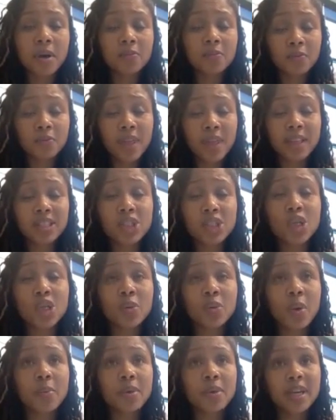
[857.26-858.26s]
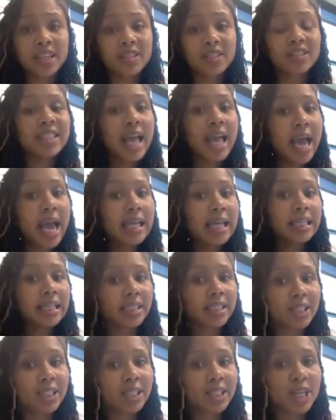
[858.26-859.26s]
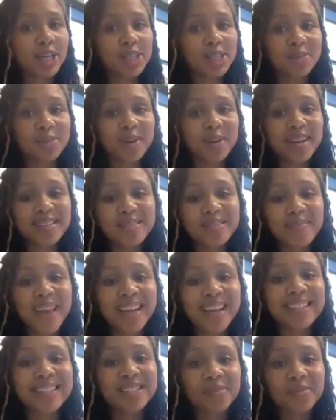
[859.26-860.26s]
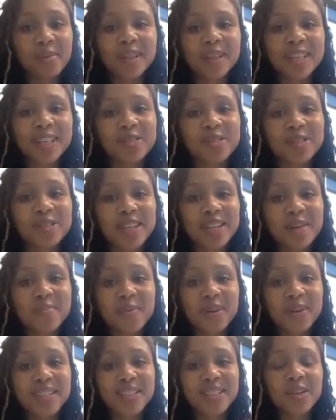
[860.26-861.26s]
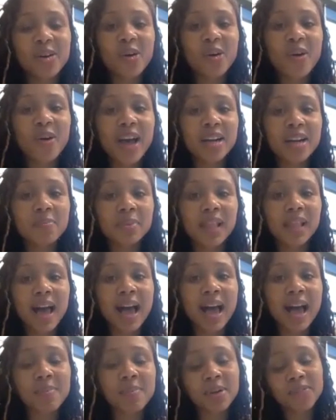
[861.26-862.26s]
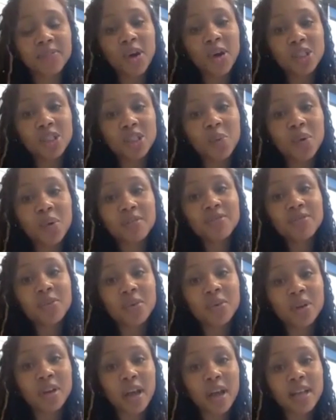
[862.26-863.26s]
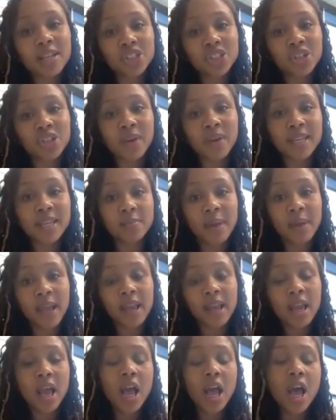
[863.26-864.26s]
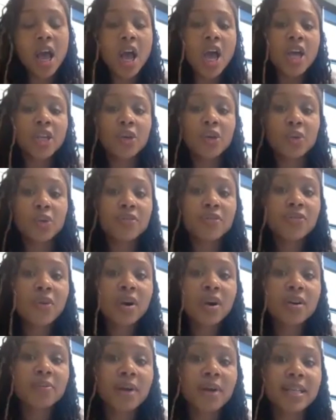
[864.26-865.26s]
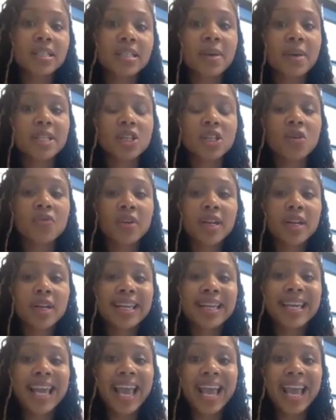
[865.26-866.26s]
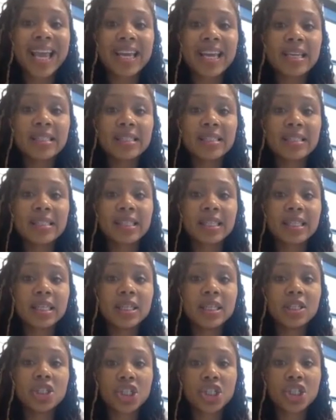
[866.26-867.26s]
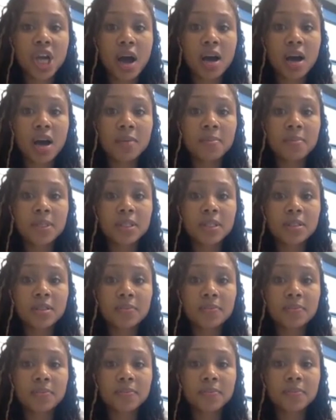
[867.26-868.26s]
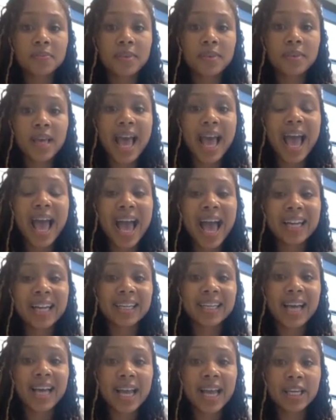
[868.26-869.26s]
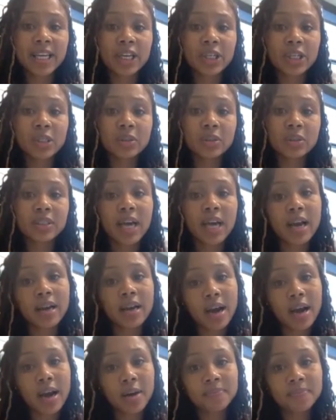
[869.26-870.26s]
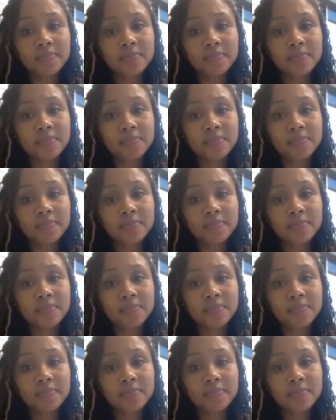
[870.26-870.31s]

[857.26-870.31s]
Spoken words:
that's the only way we can technically look at your resume just from a legal standpoint. So go ahead, apply. But if you also want to forward us your resume, you can forward resumes over to kcjobs@geico.com.